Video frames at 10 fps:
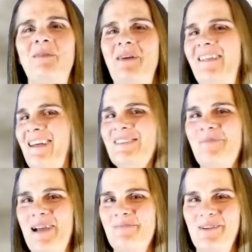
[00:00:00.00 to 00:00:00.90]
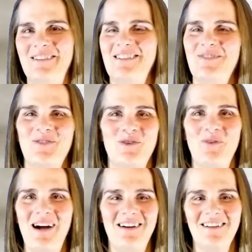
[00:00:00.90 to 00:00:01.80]
be my last bike purchase for a
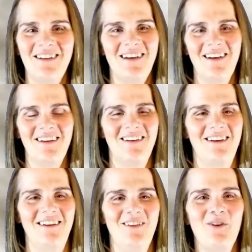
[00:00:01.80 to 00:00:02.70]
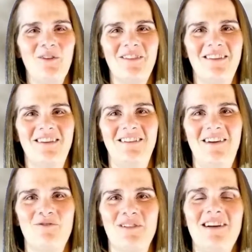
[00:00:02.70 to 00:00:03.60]
while. Uh, the whole the
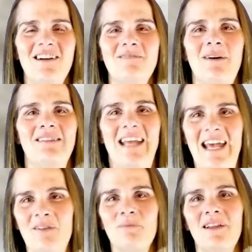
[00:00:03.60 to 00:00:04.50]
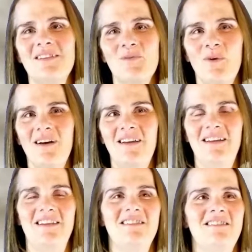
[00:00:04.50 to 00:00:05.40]
everyone talks about the N plus one
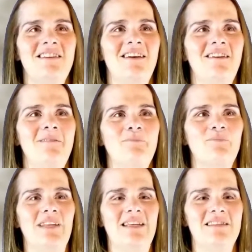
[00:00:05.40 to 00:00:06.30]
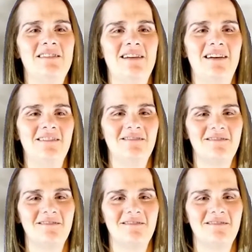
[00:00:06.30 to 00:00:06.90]
is is uh,